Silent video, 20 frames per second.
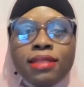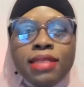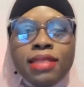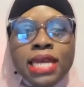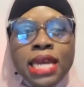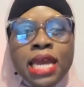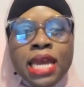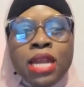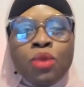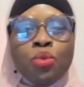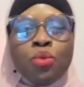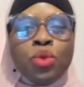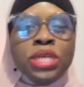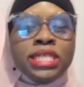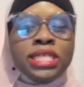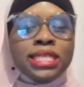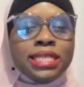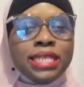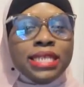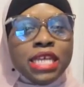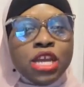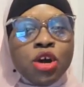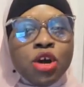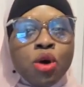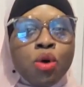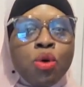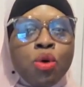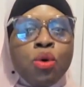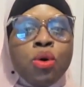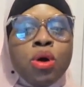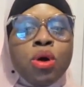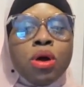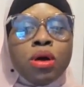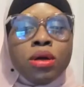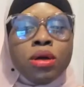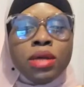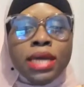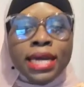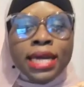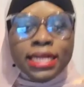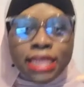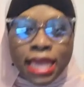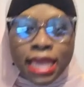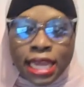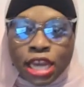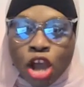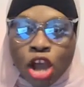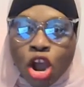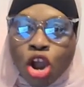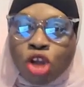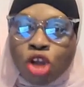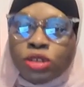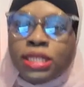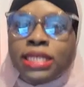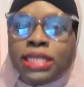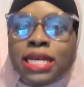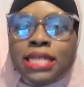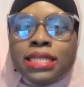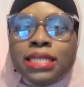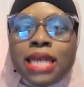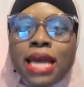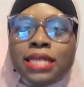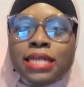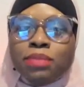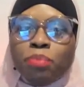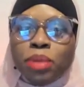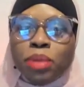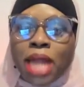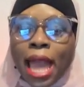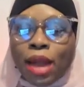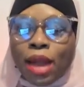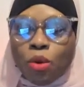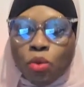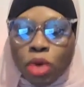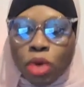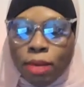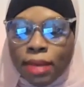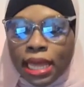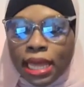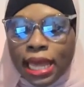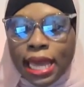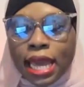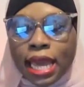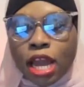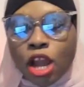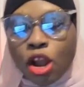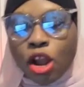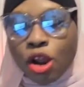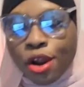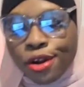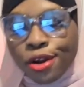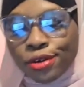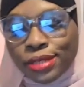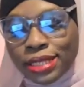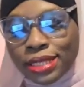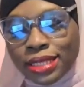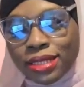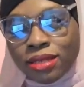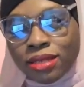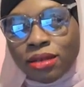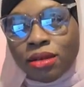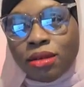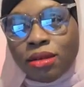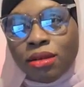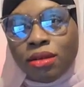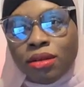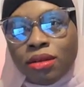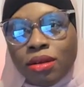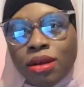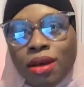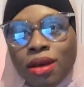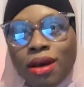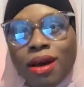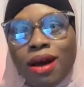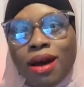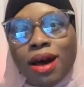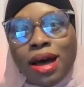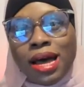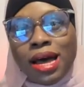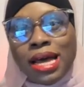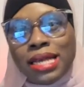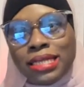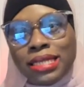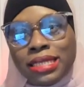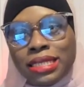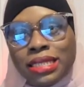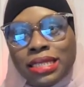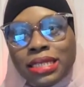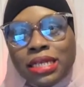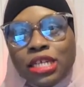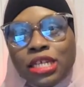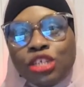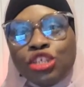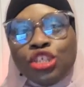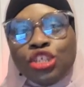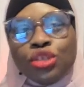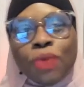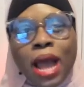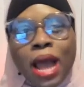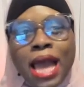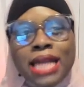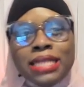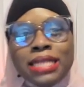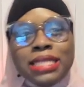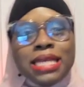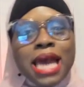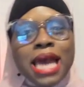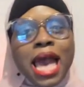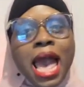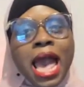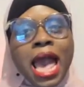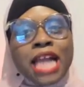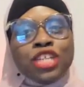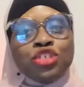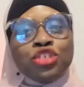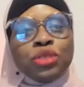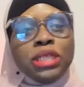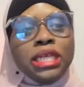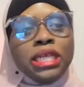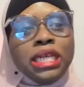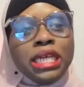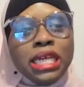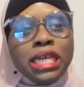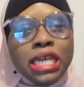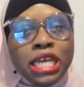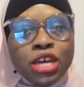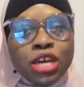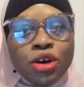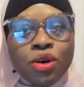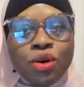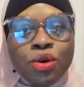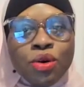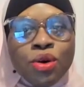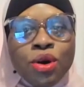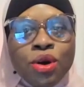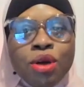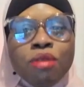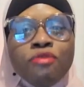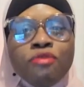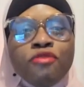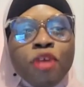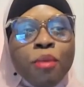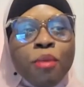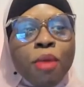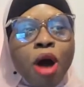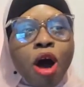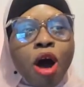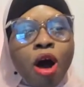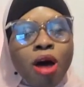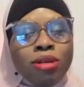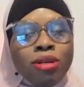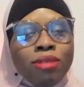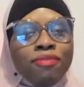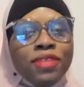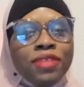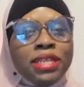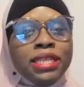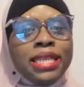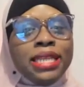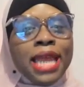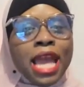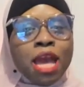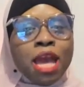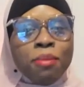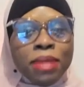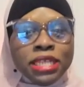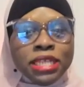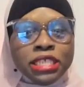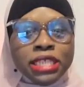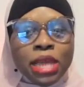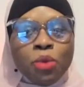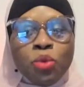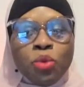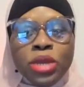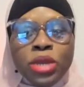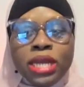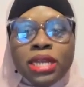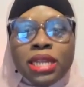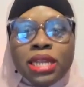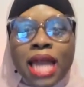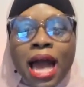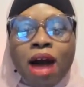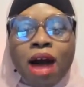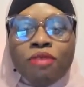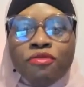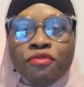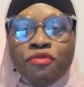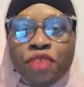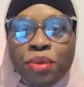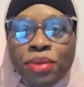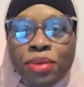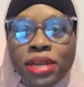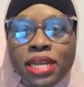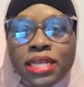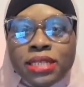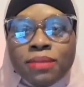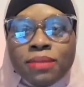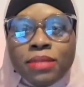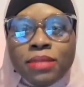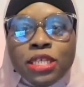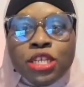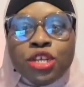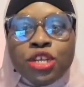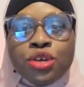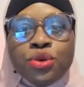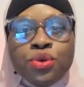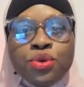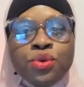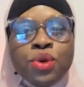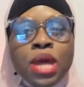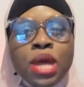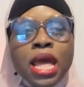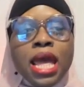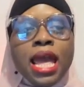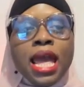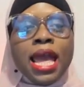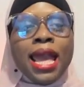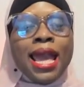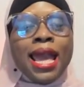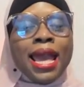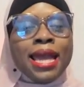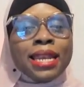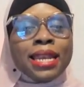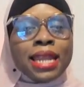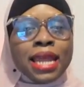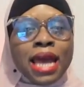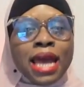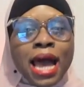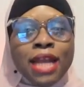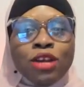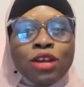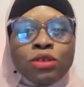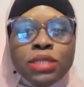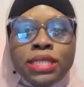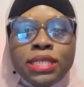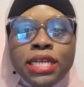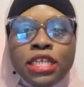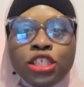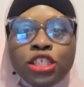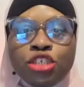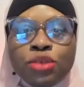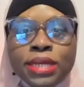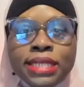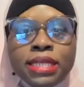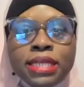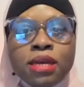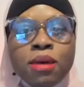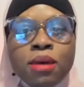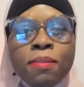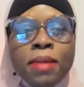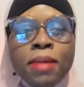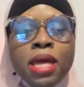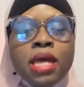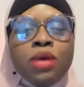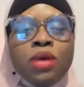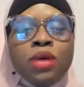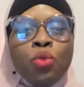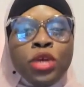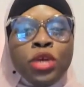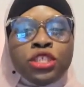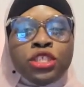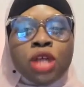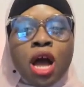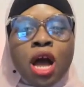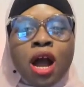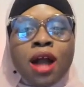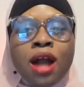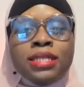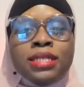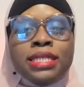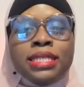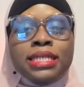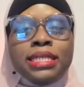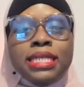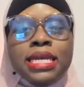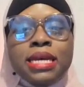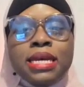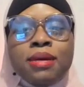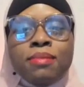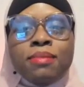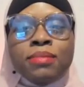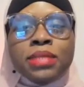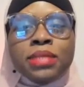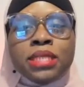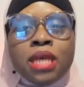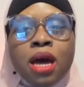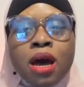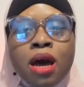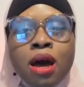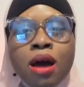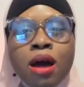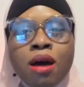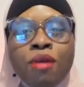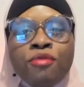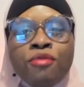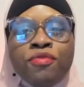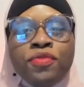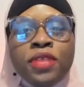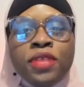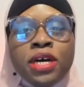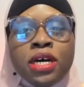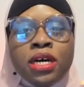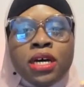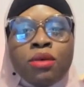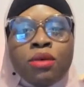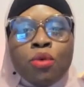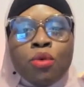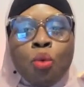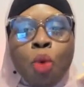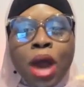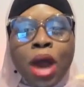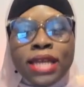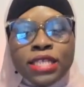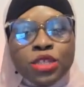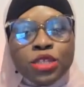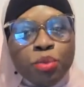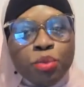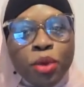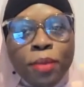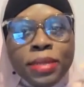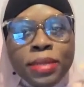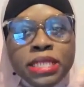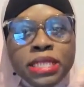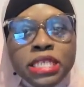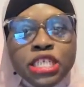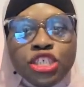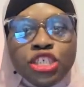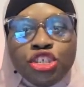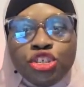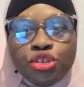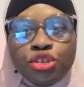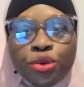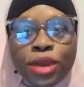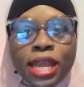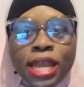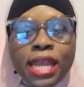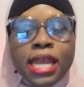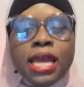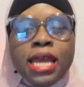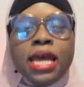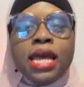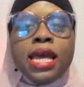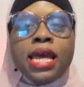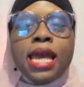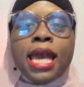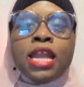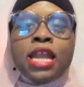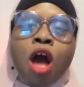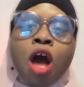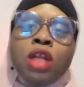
then we still, it hurts us as Black women. It hurts us trying to actually heal from all of the damage that we allow feminism to do and gynocentrism, which are stems of the white supremacist tree, and